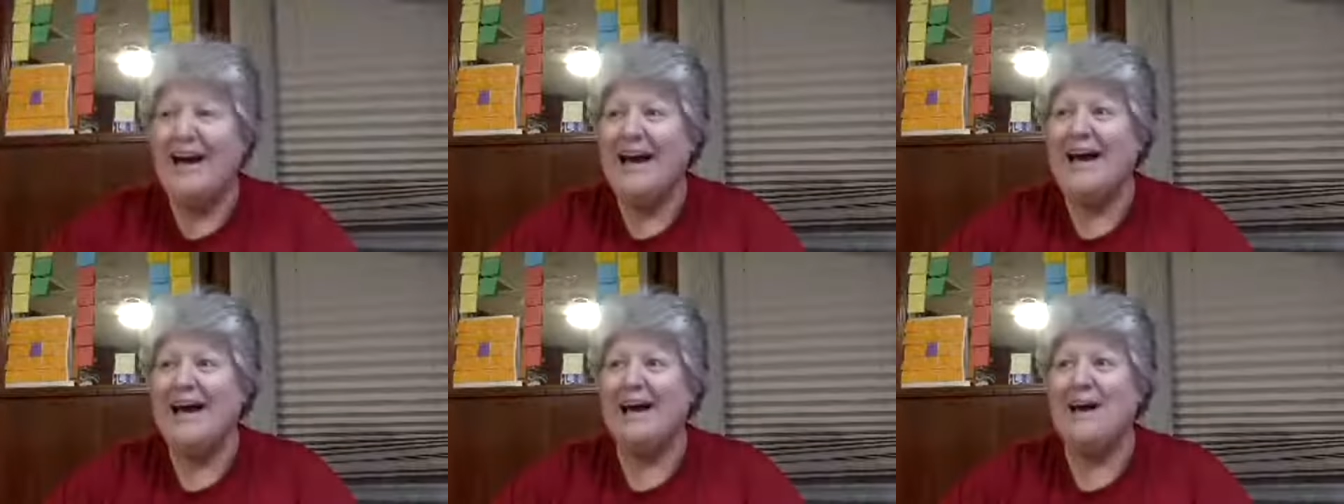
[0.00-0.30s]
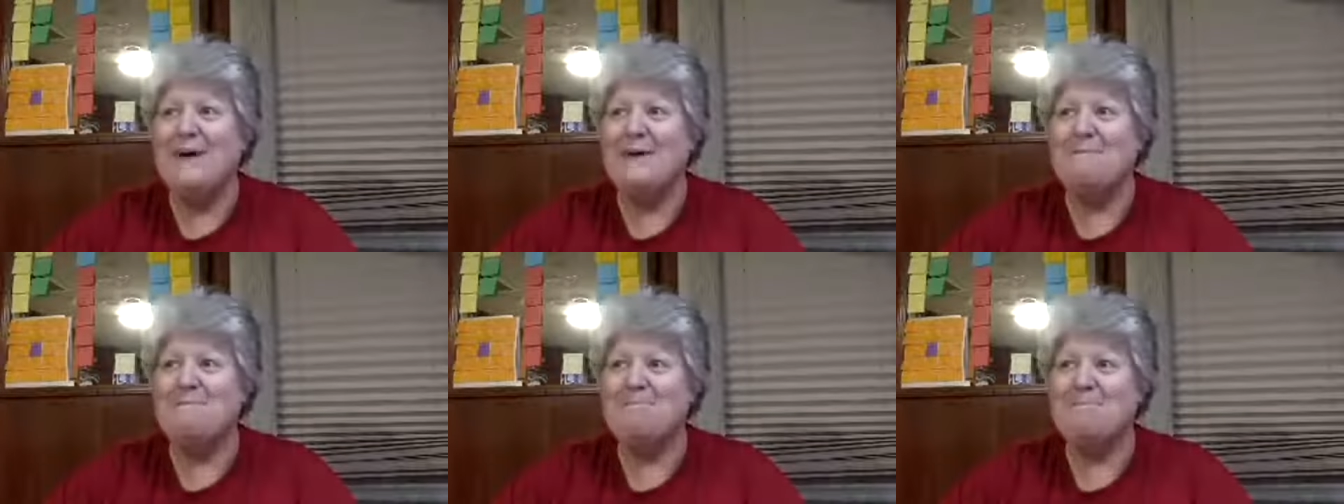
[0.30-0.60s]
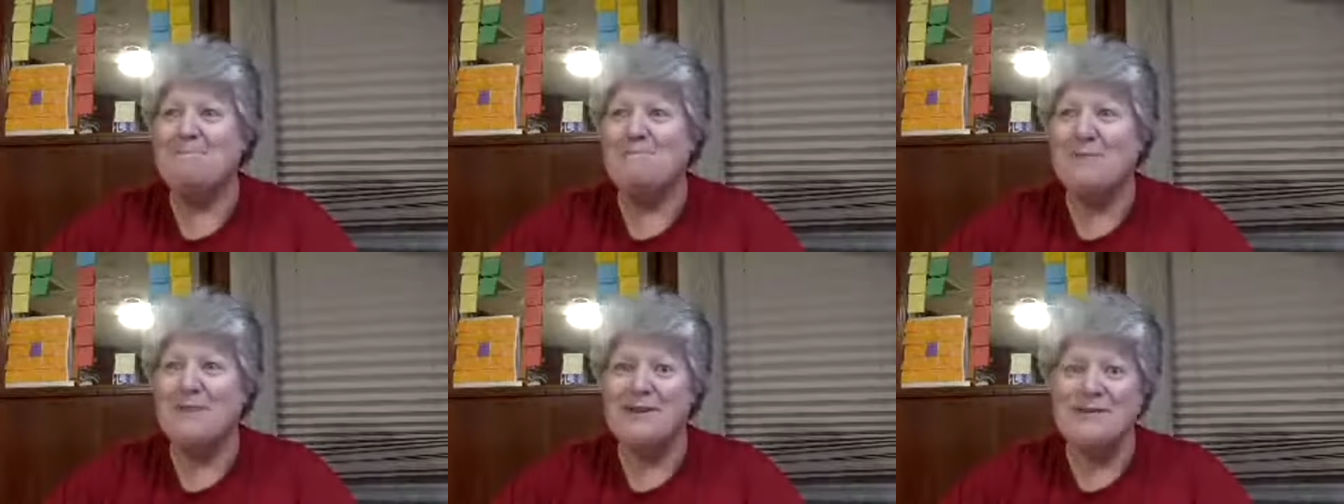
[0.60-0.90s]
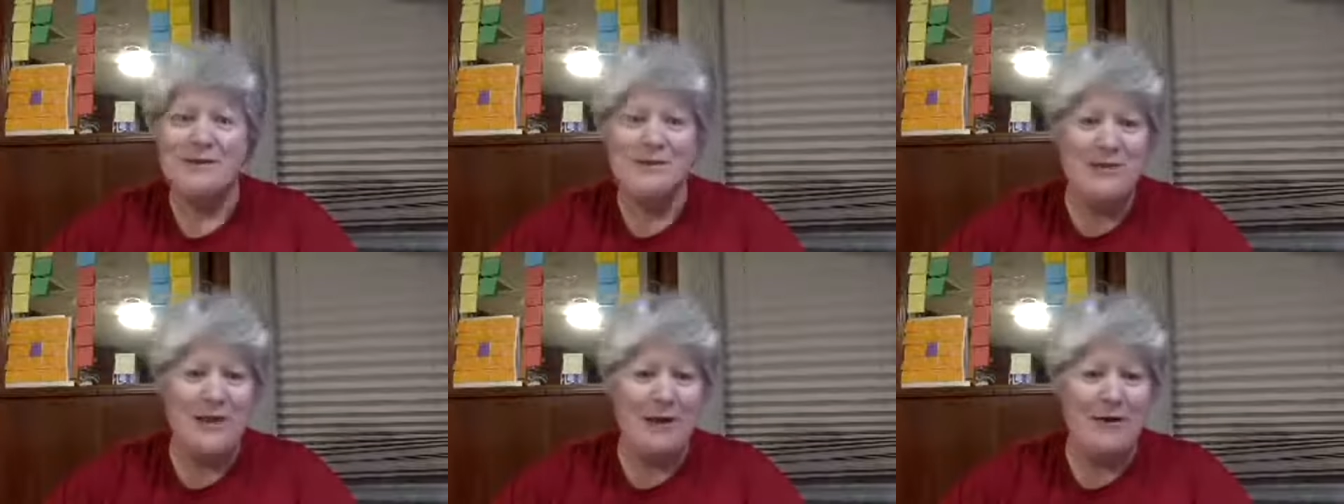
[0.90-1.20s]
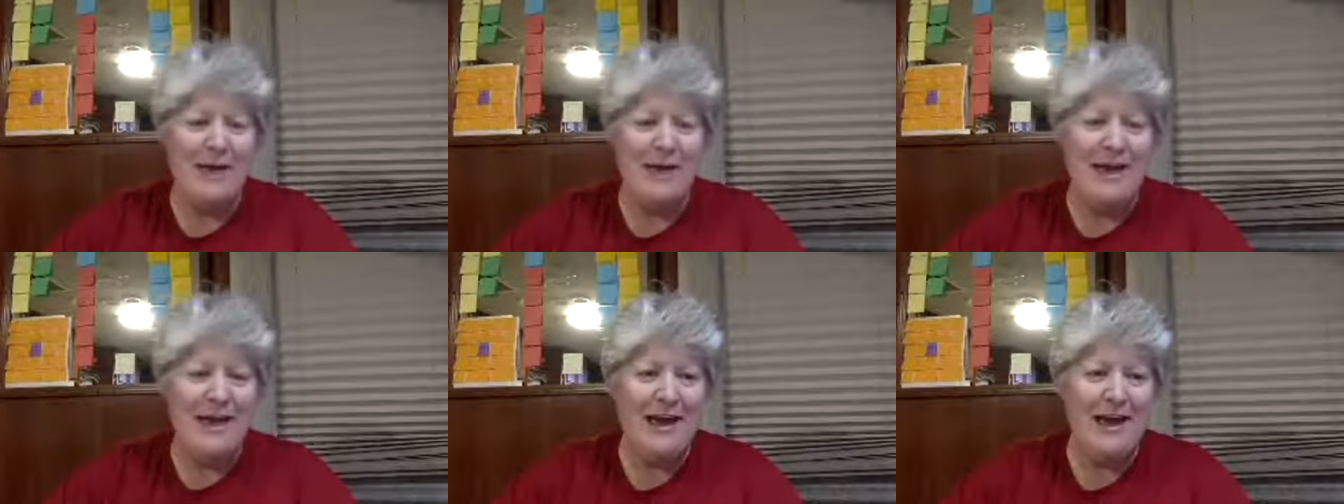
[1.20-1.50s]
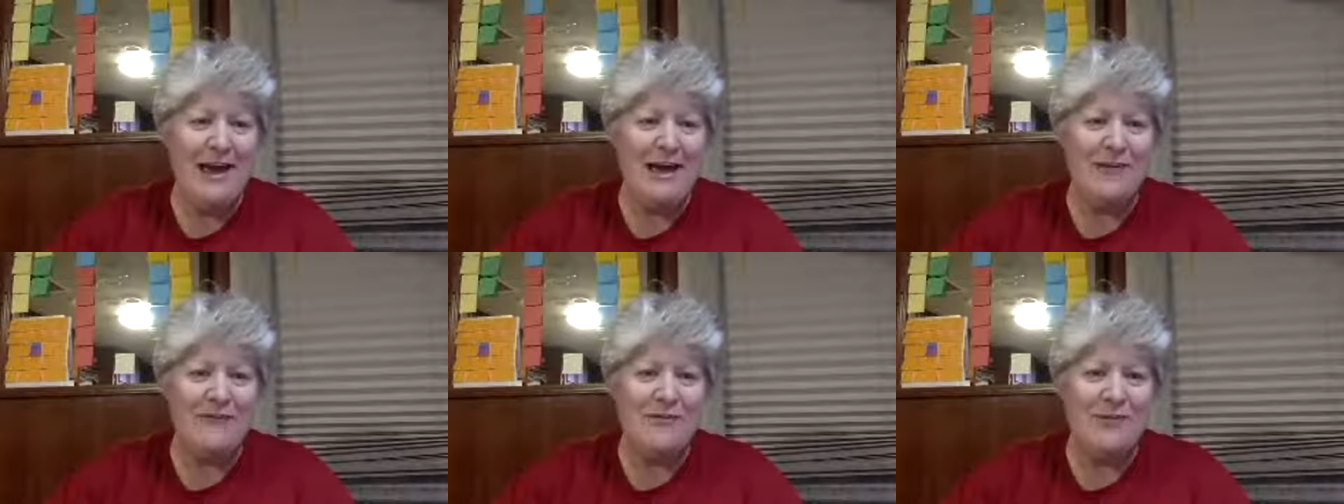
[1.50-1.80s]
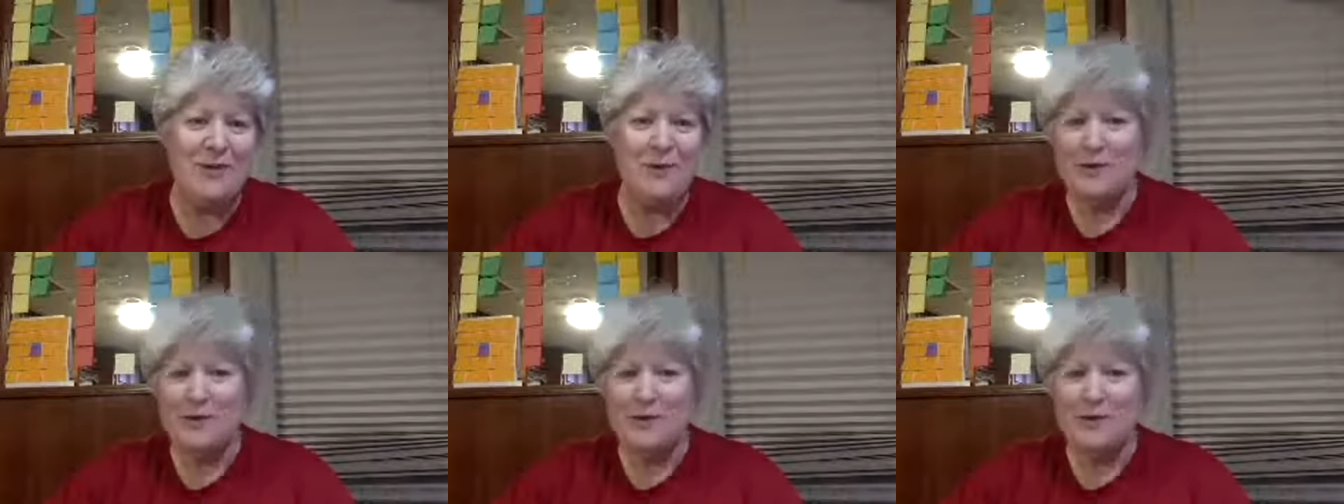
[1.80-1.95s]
So now I have